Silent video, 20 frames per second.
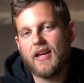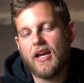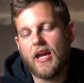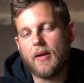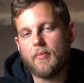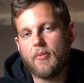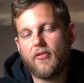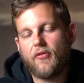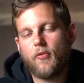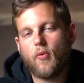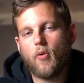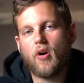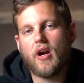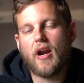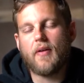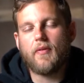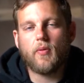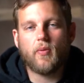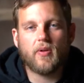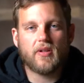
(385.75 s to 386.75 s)
And before
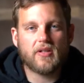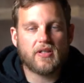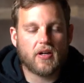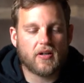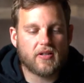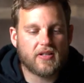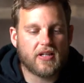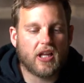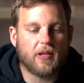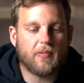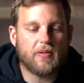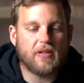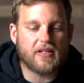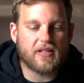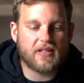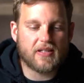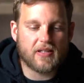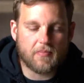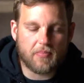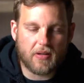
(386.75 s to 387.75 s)
everyone starts telling me this is a